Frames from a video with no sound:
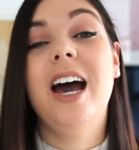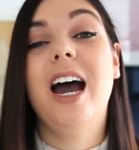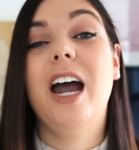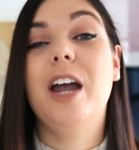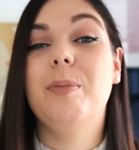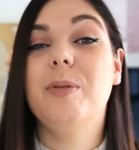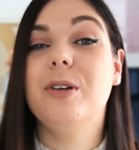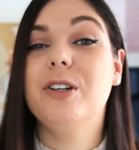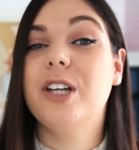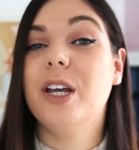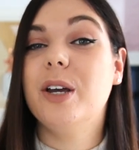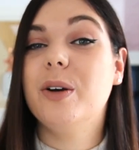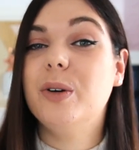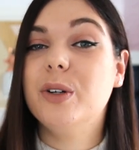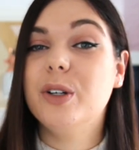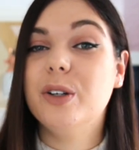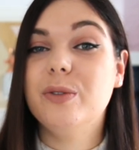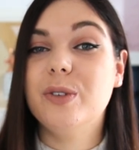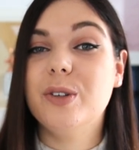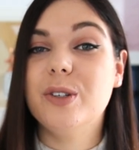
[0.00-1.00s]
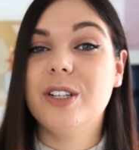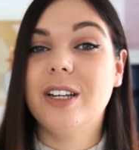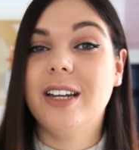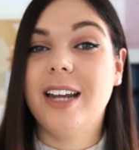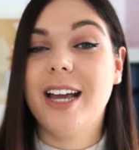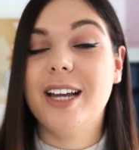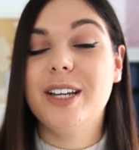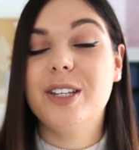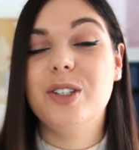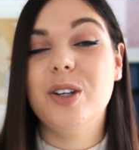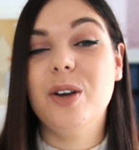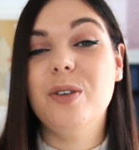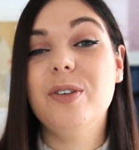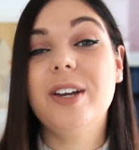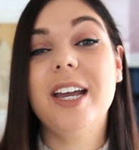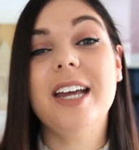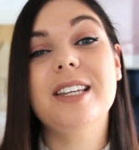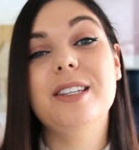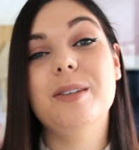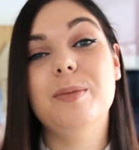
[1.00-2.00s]
I appreciate all your views and likes. Don't
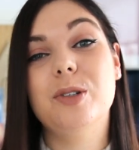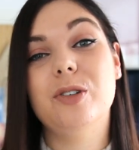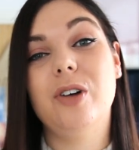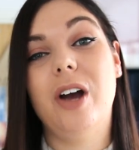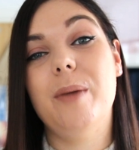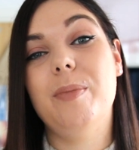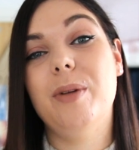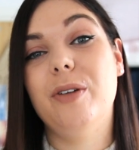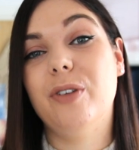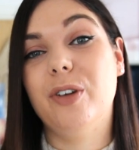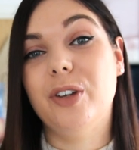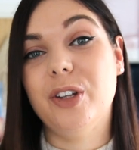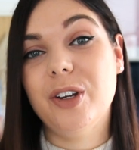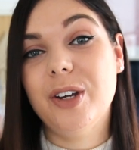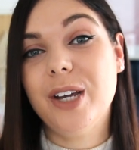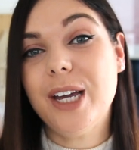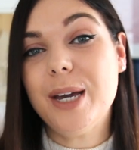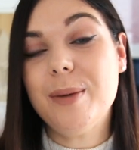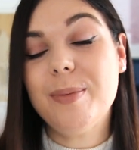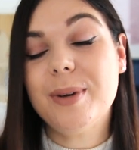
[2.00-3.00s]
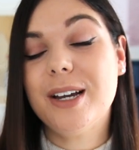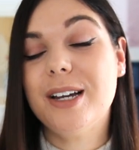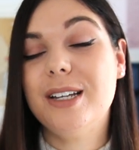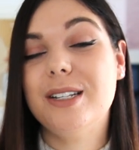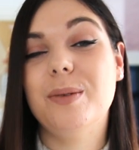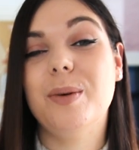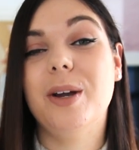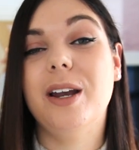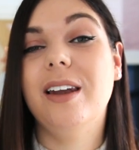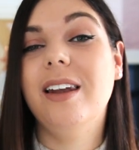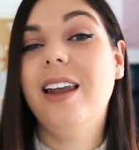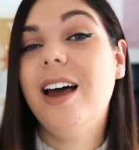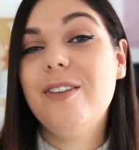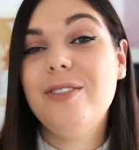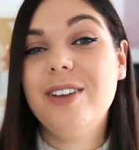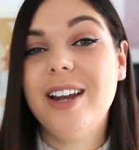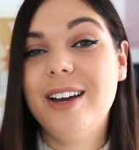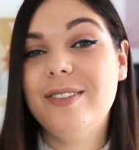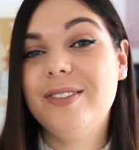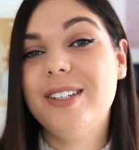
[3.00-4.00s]
forget to subscribe if you're new here, because I would
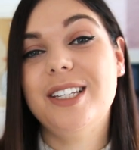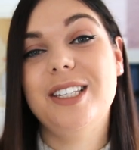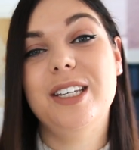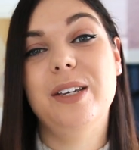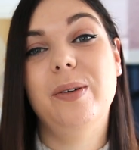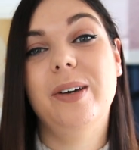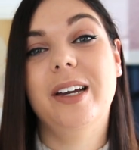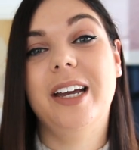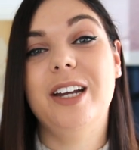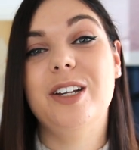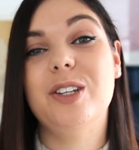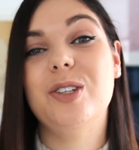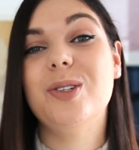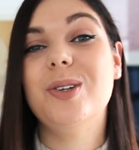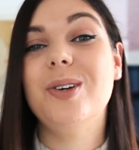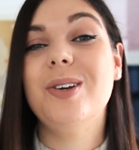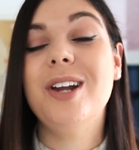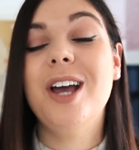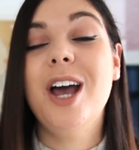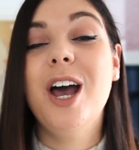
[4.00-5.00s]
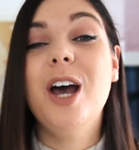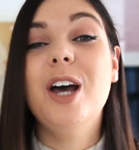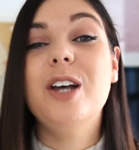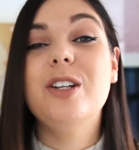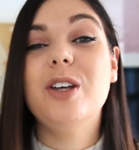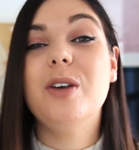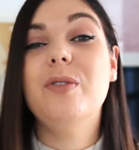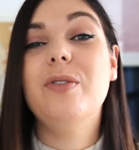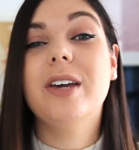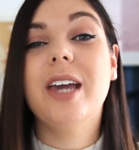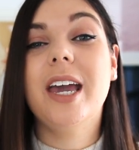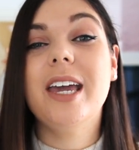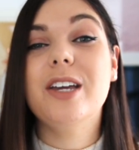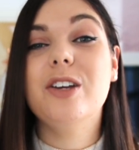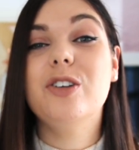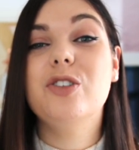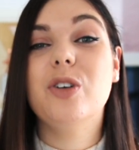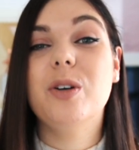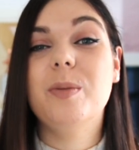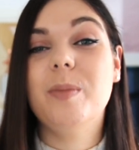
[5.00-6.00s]
love, love to see you again soon. Don't forget you
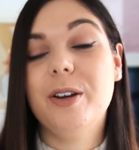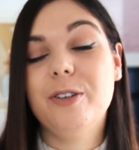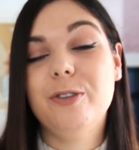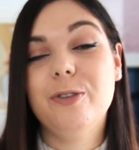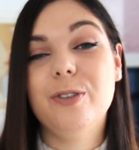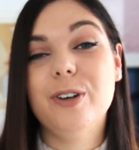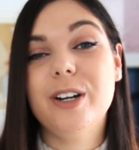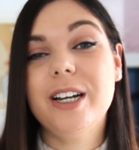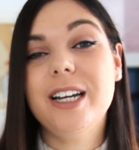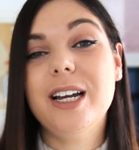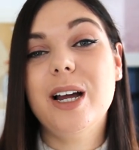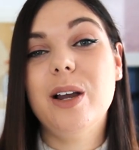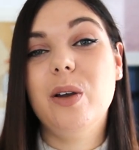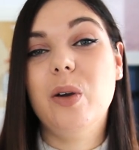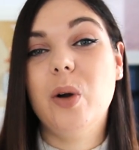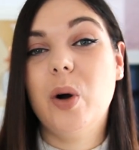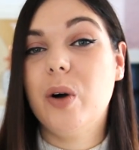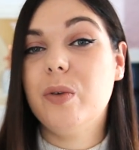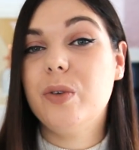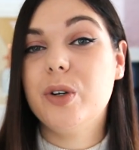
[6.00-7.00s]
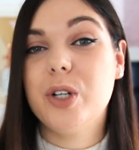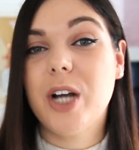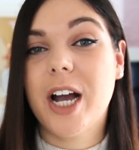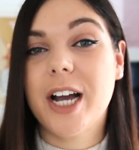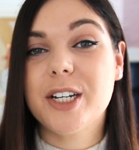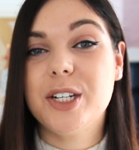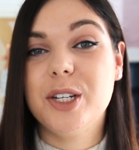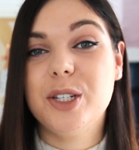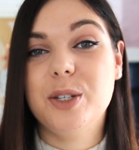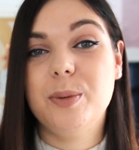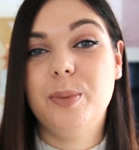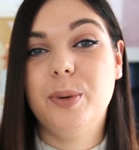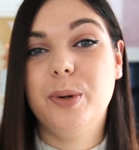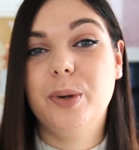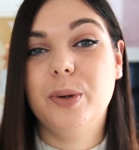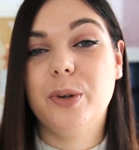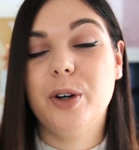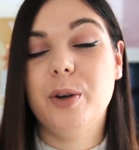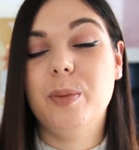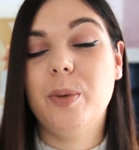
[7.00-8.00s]
can join my free Law of Attraction
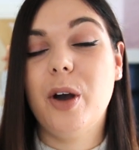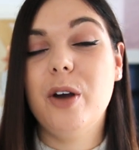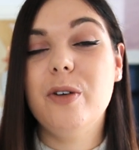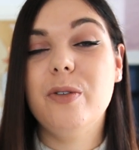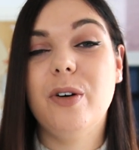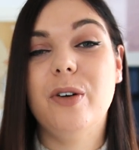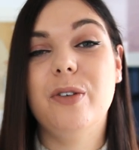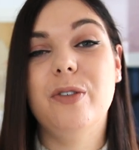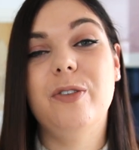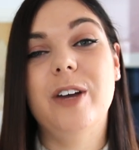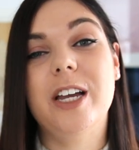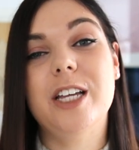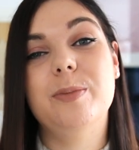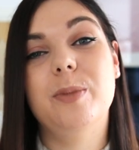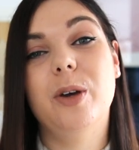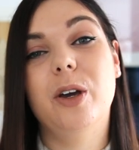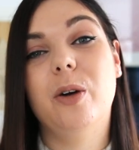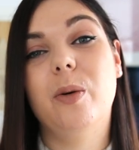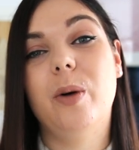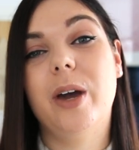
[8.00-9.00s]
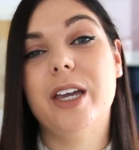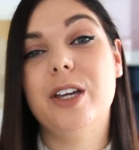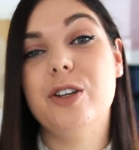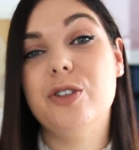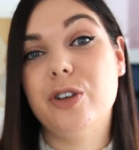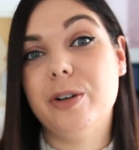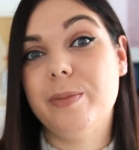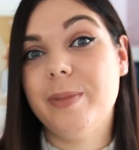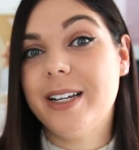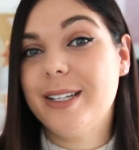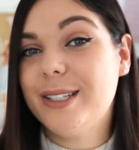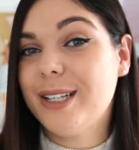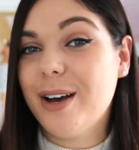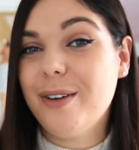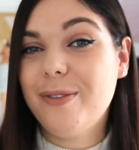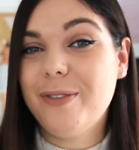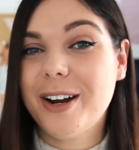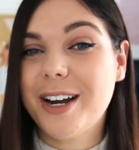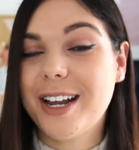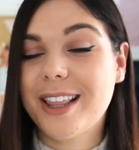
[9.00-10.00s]
support group over on Facebook, where you can join
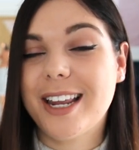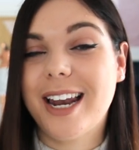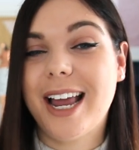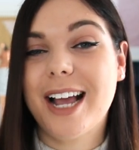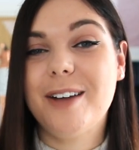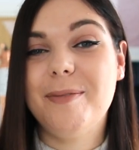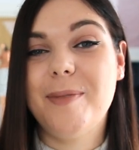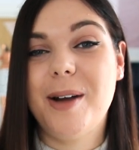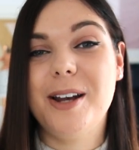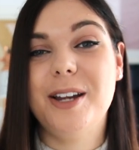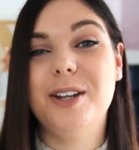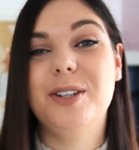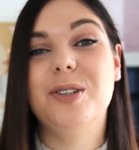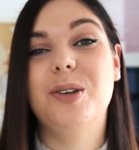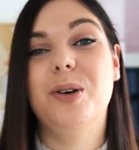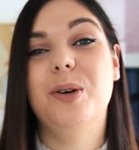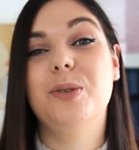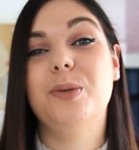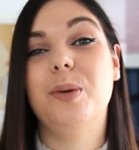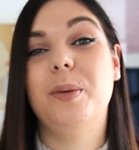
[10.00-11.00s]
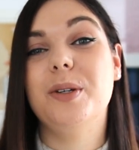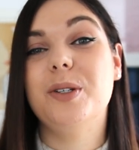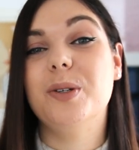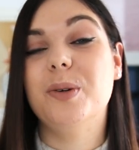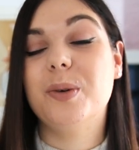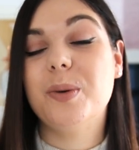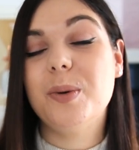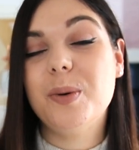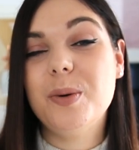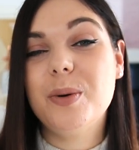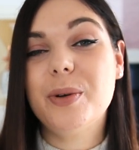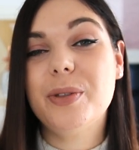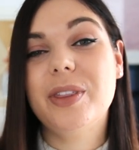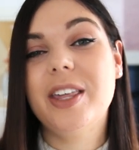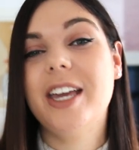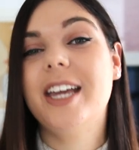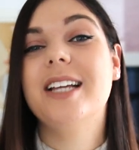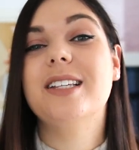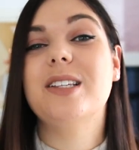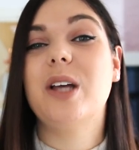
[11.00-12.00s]
myself and other like-minded souls, where we talk all
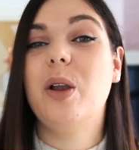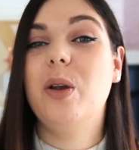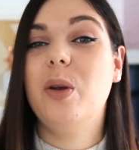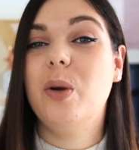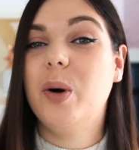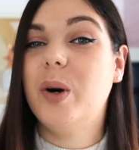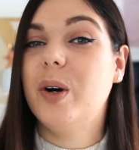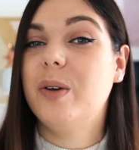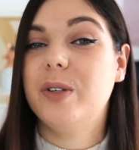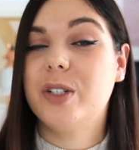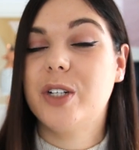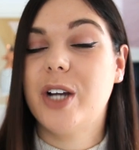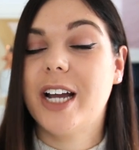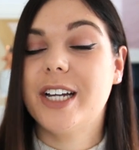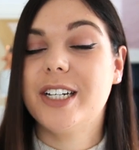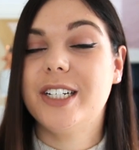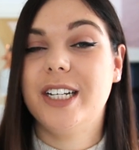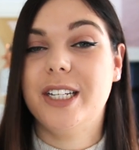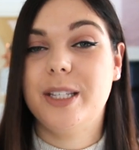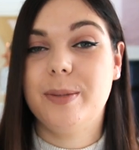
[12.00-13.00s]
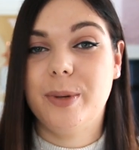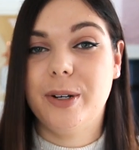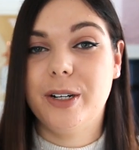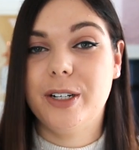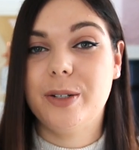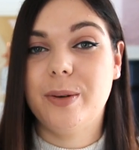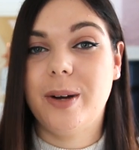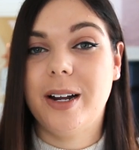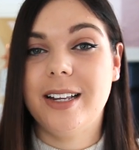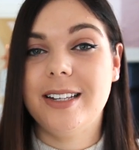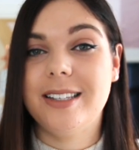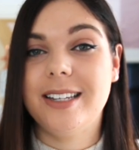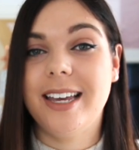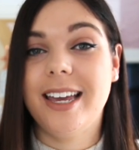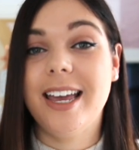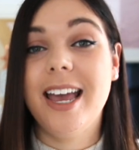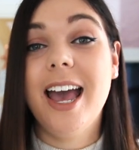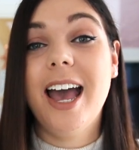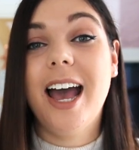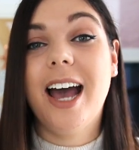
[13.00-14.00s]
things Law of Attraction and
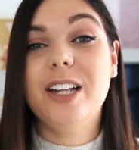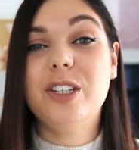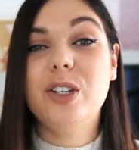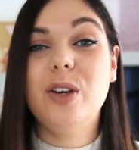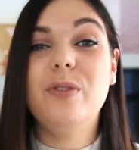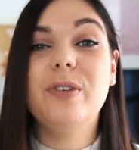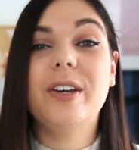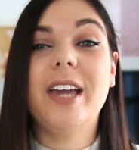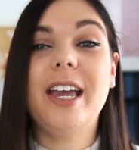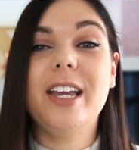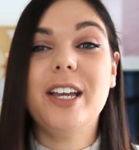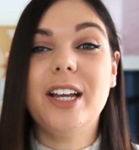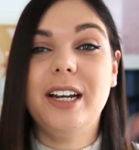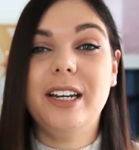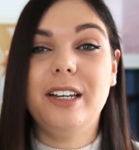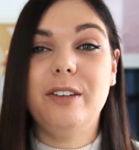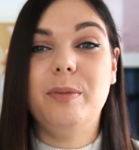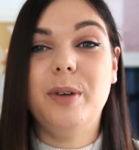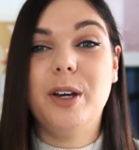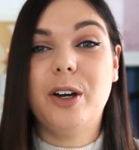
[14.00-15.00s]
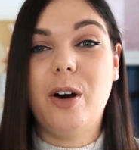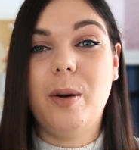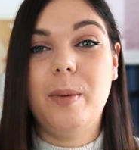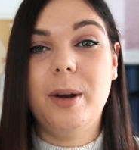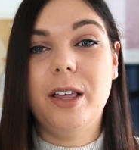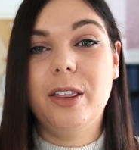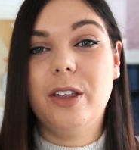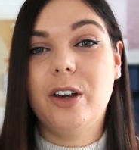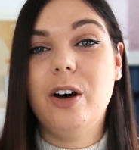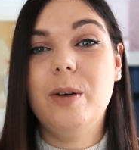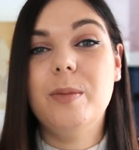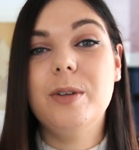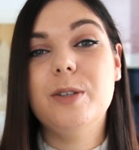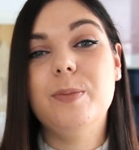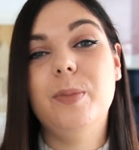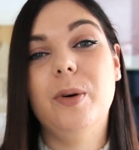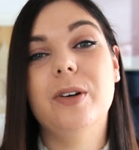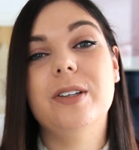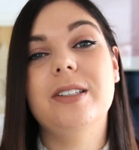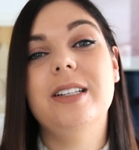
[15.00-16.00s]
spirituality. And don't forget you can leave me a comment in the comments
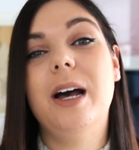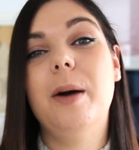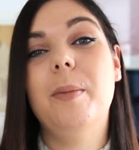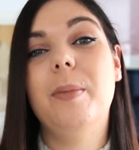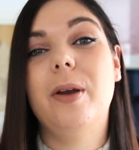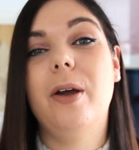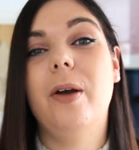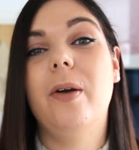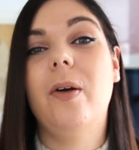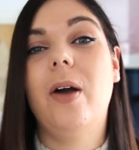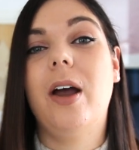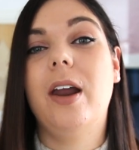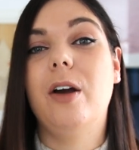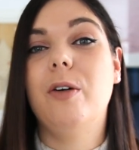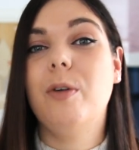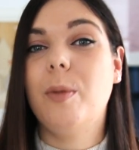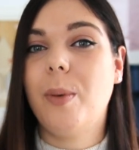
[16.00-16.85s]
box down below and I'll